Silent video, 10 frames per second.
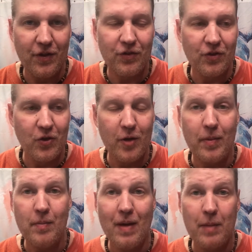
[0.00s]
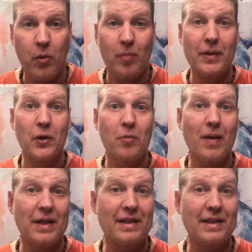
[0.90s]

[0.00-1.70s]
This is going to be my premiere, my